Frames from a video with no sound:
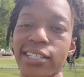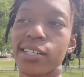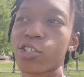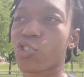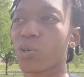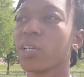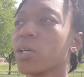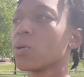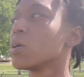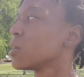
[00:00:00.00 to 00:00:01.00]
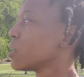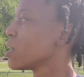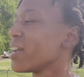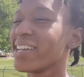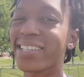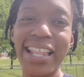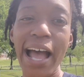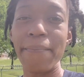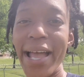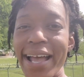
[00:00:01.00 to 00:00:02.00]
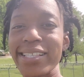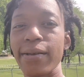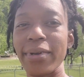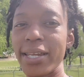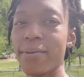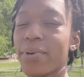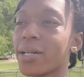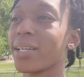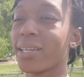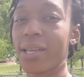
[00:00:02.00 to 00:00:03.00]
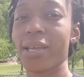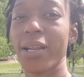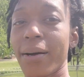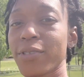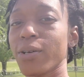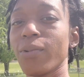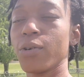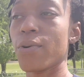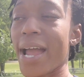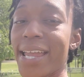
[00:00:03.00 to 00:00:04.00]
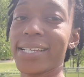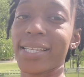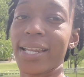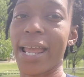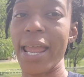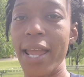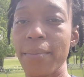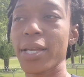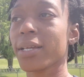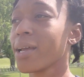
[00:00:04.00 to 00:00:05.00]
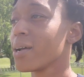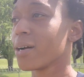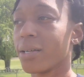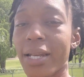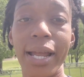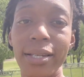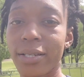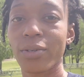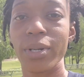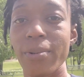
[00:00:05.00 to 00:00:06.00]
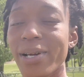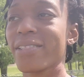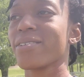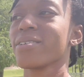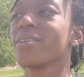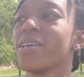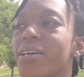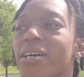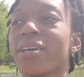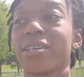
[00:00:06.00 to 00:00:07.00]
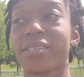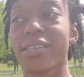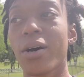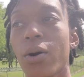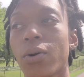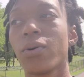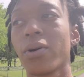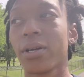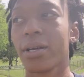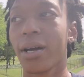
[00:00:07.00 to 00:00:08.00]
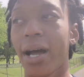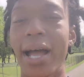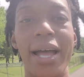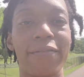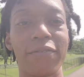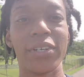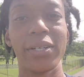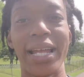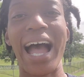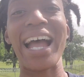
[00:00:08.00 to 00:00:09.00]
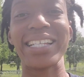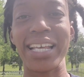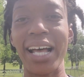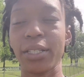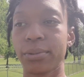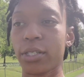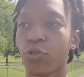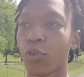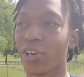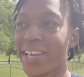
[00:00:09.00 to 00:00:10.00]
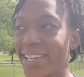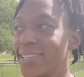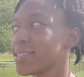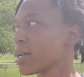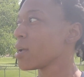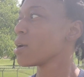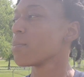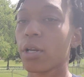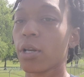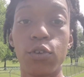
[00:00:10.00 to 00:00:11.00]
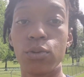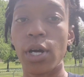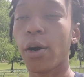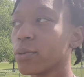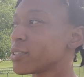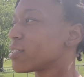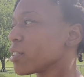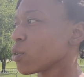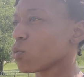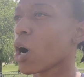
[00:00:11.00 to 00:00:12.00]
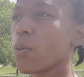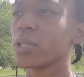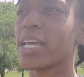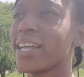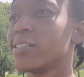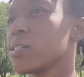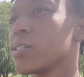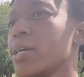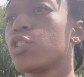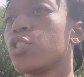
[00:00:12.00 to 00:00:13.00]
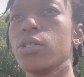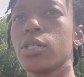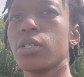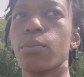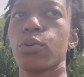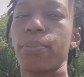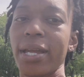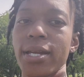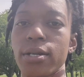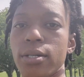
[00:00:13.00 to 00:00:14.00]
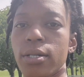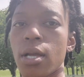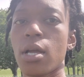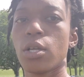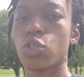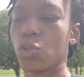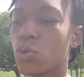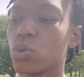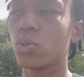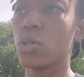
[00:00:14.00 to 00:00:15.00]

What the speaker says: this trail. It's not bad to me, but again, I'm someone who hangs in the hammock in 90-degree weather. So I have a very high tolerance for heat, but if you don't, there's nothing wrong with that. Just make sure you come prepared to, you